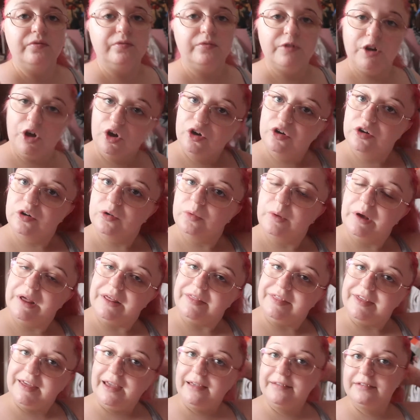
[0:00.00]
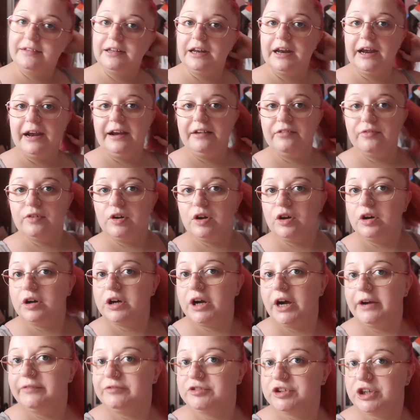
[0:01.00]
vlog with yesterday's vlog
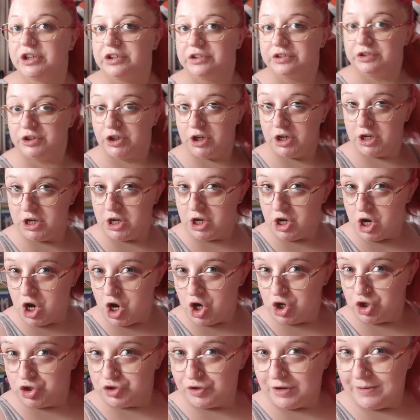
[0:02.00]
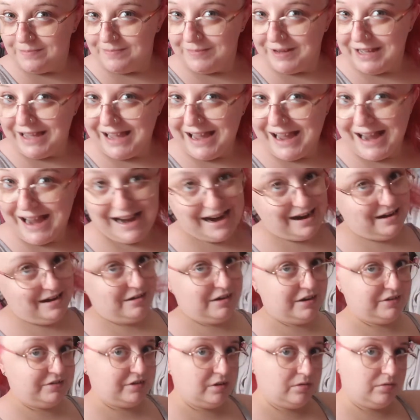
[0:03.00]
I've just trimmed my hair
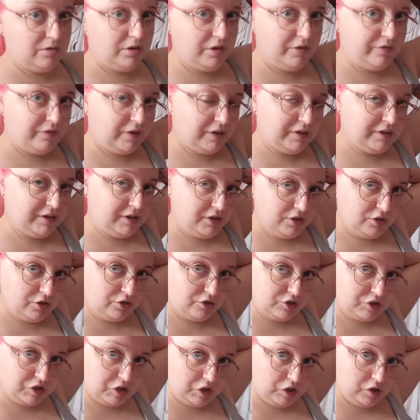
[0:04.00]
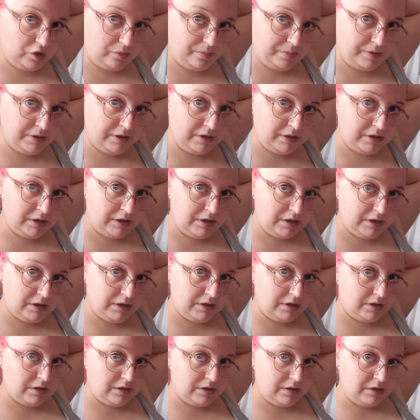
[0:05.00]
I don't know if I did a good job
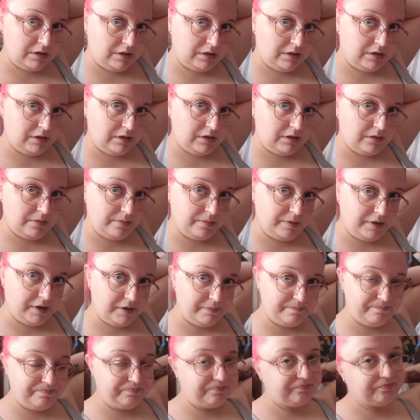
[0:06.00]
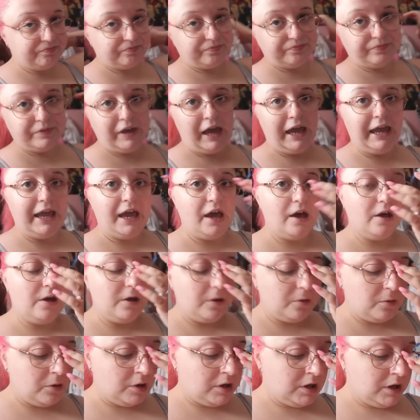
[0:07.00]
but hey
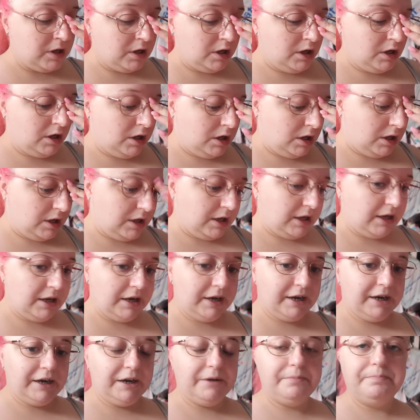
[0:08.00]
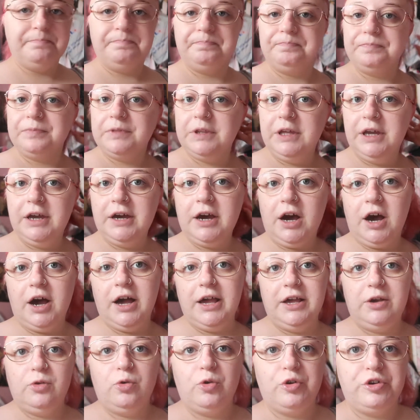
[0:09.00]
ho um,
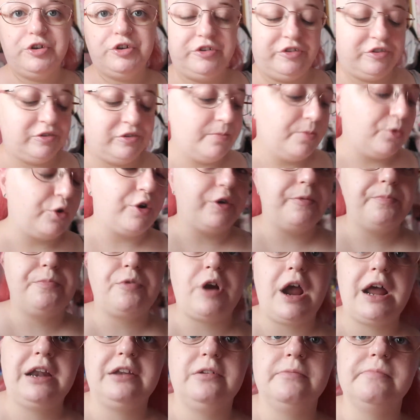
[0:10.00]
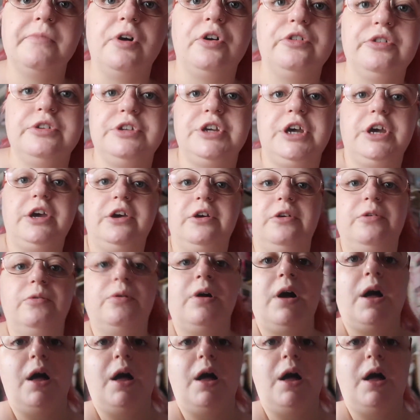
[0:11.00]
I ordered some more Brad Mondo